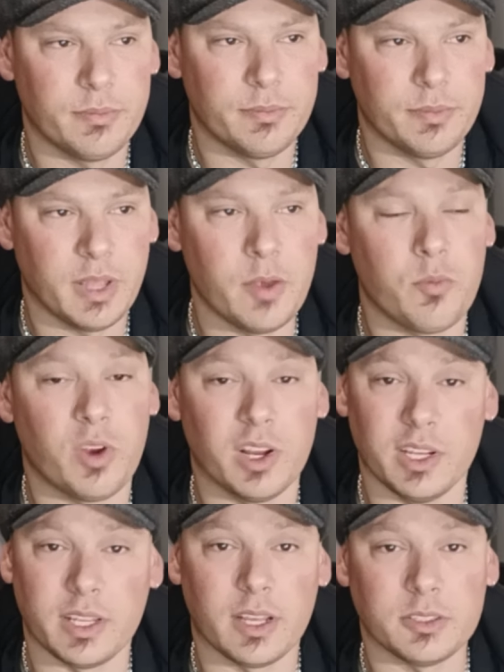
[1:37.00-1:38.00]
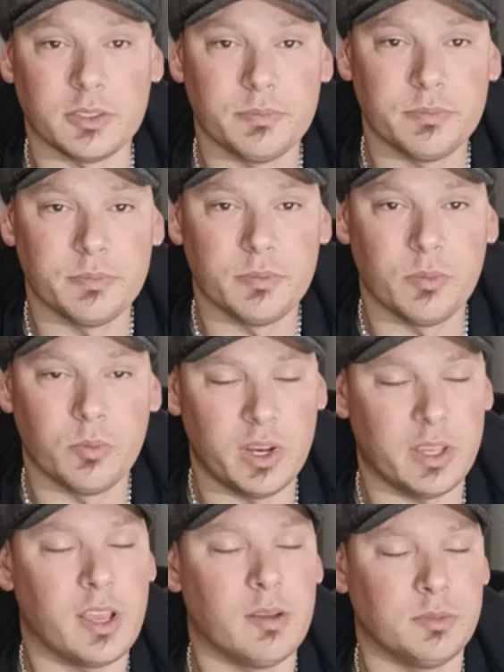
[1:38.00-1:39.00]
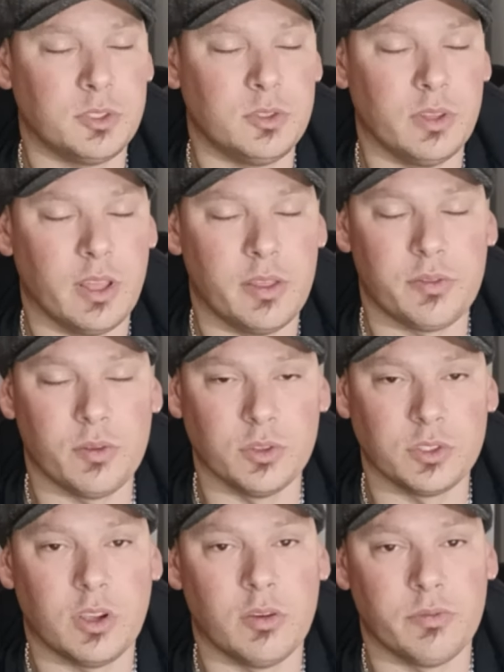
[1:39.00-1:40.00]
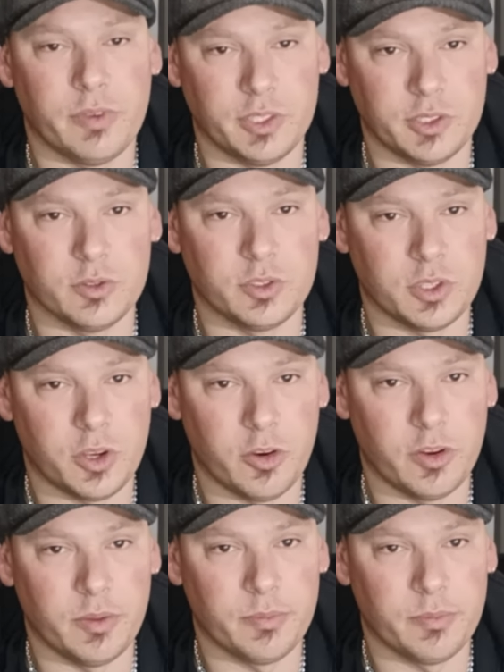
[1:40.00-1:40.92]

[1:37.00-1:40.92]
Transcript: It really does when it comes to their thoughts on physical security.